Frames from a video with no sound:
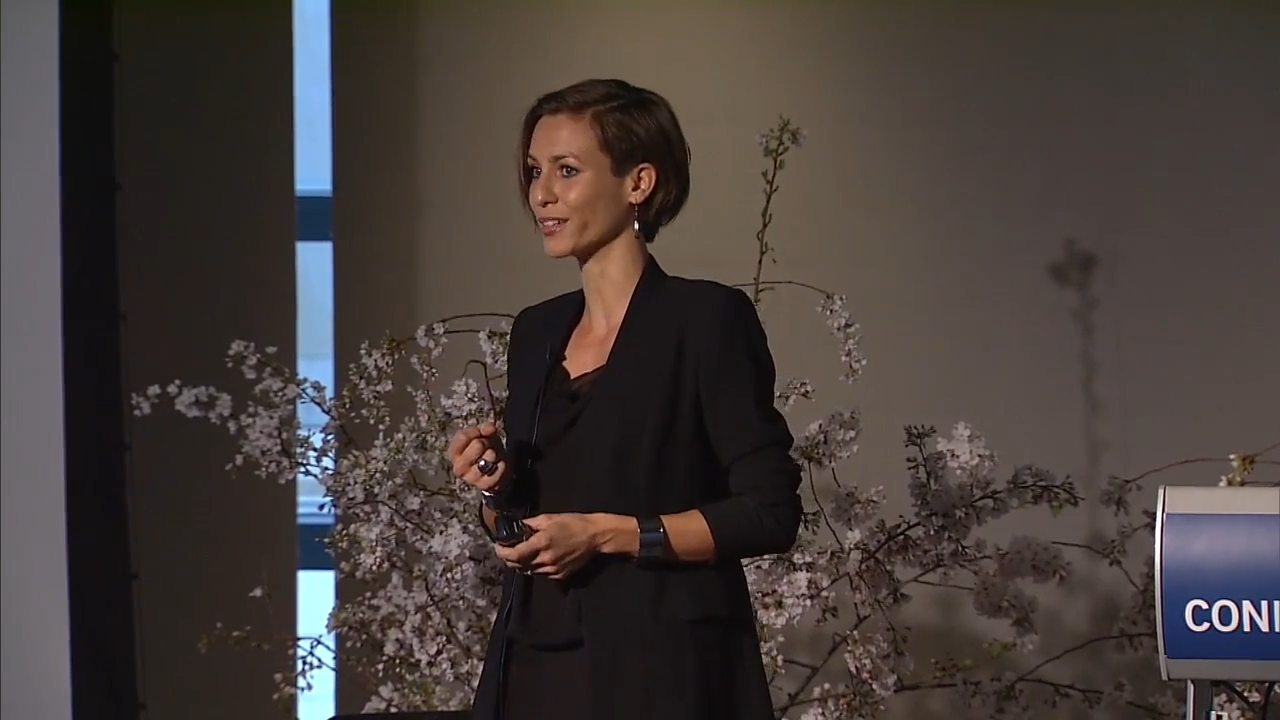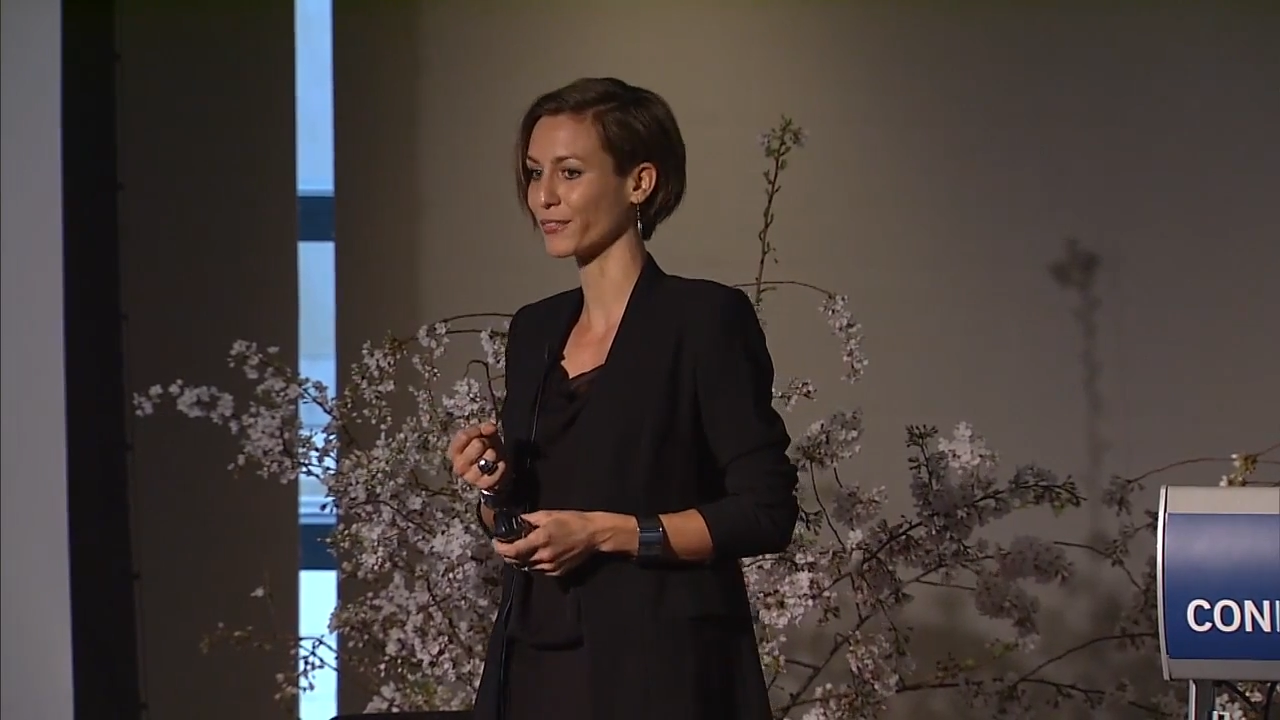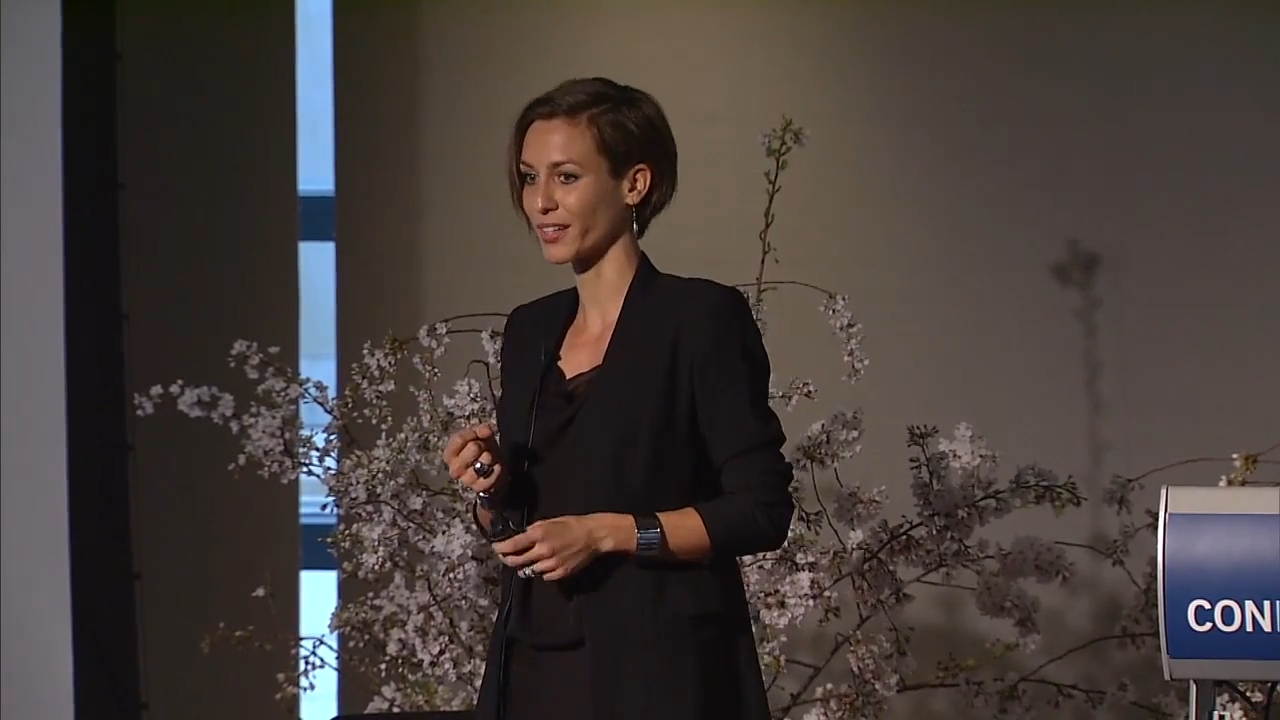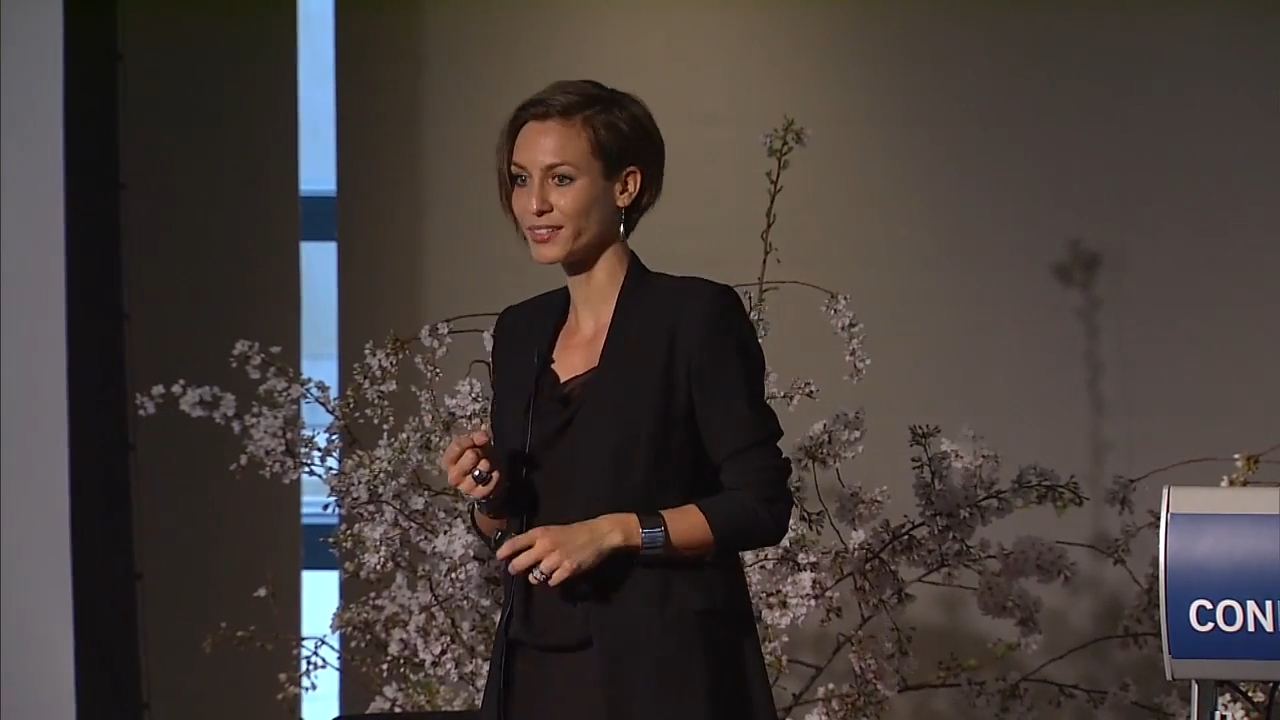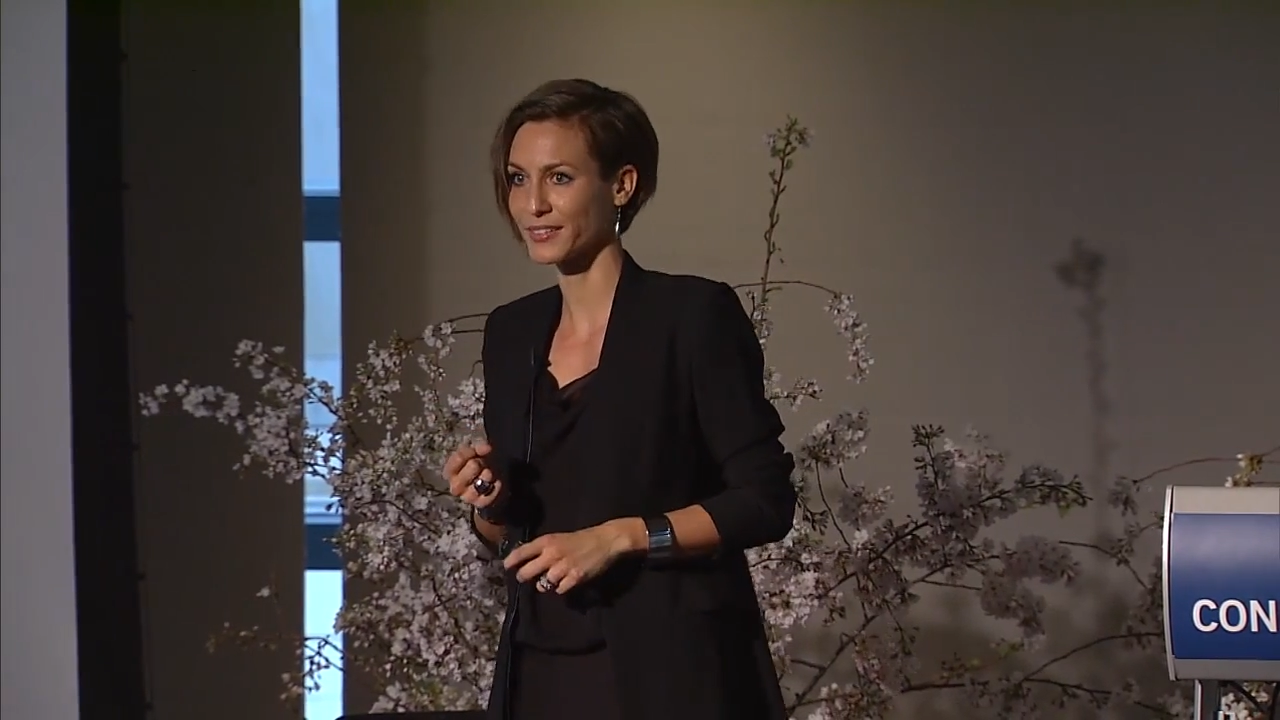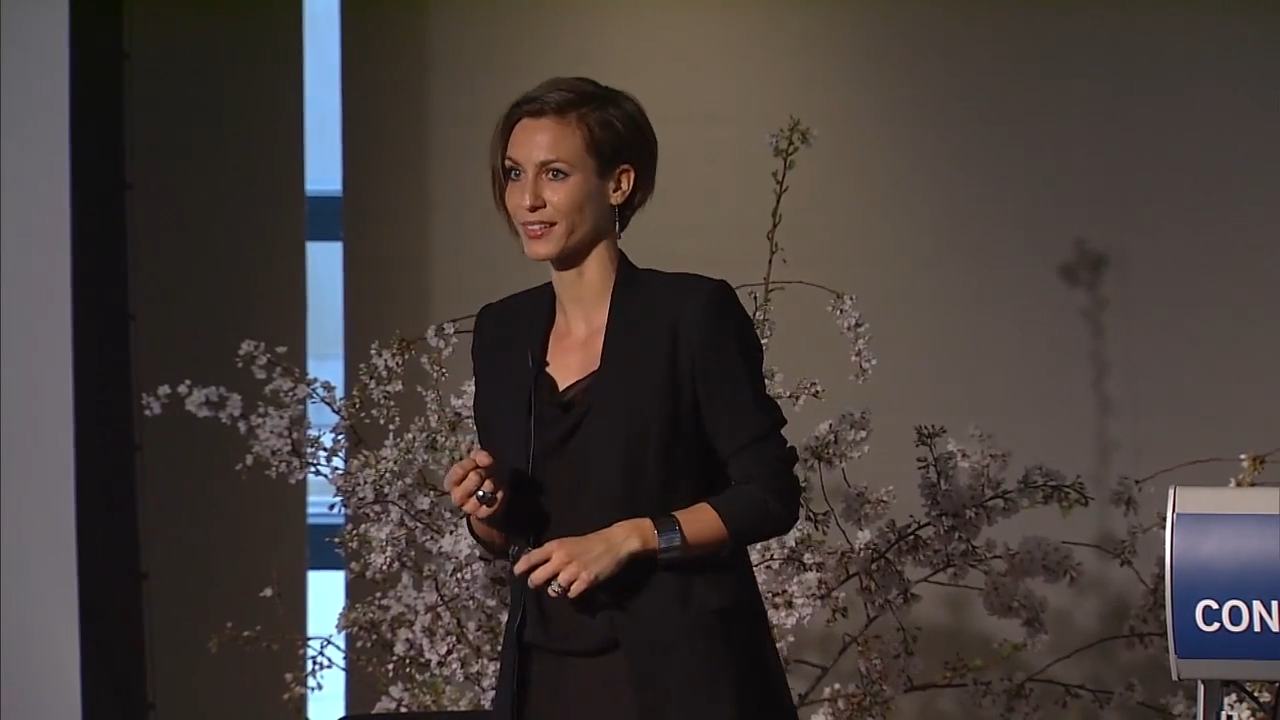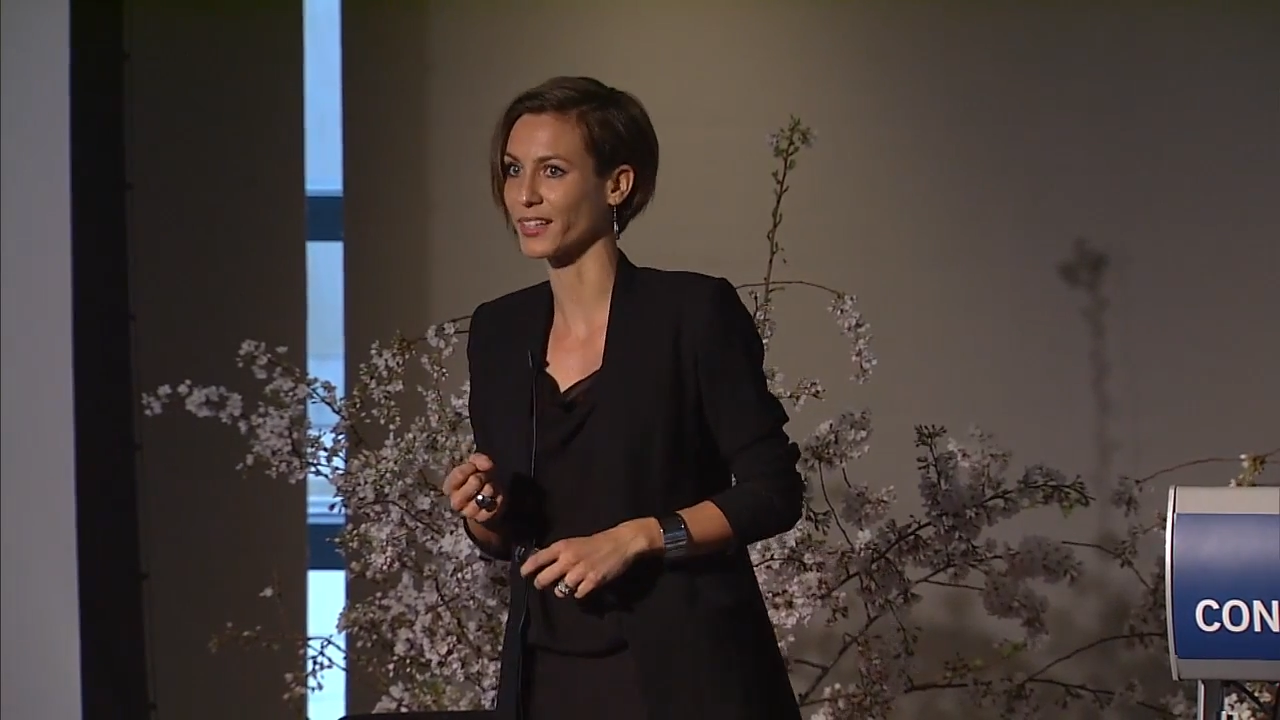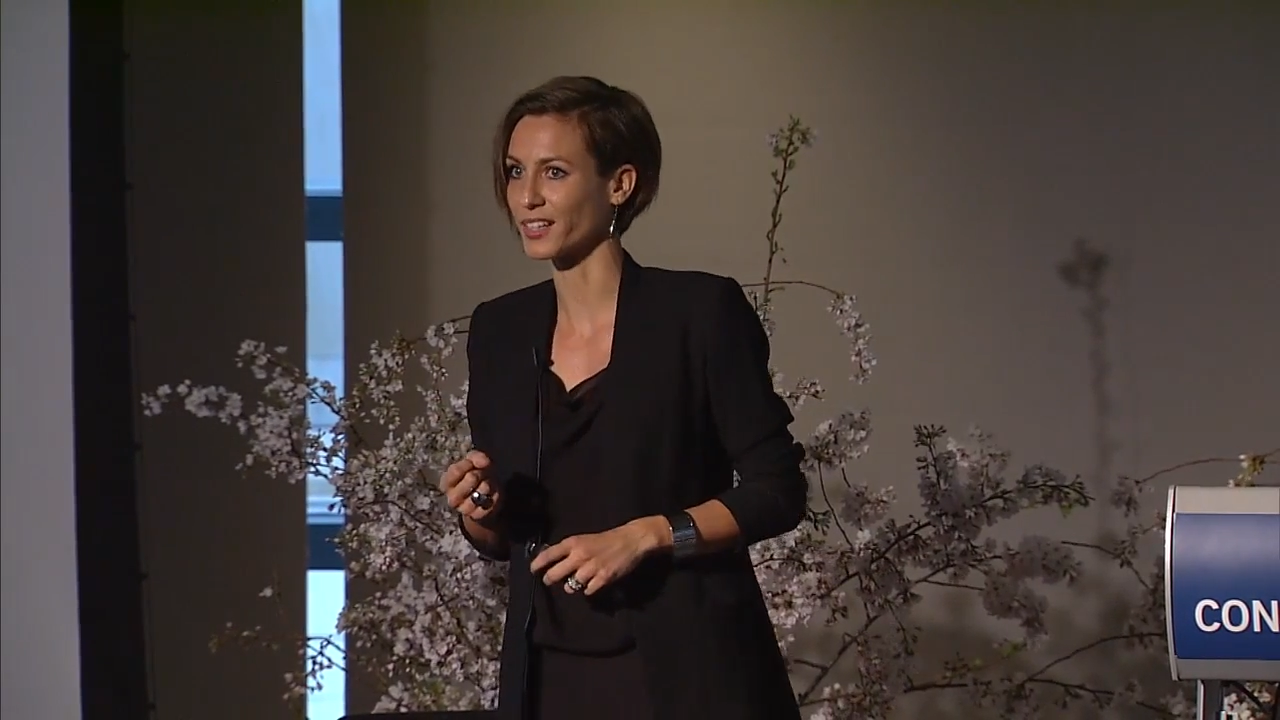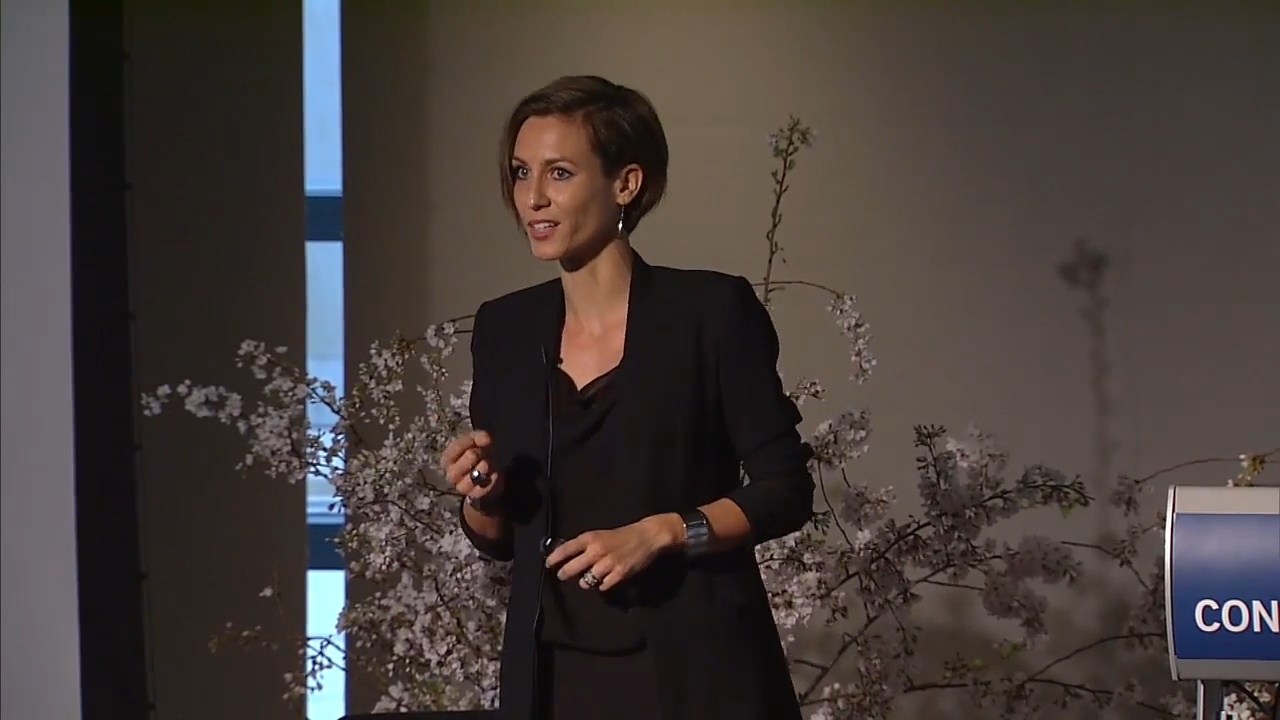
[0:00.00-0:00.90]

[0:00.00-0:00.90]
If anything,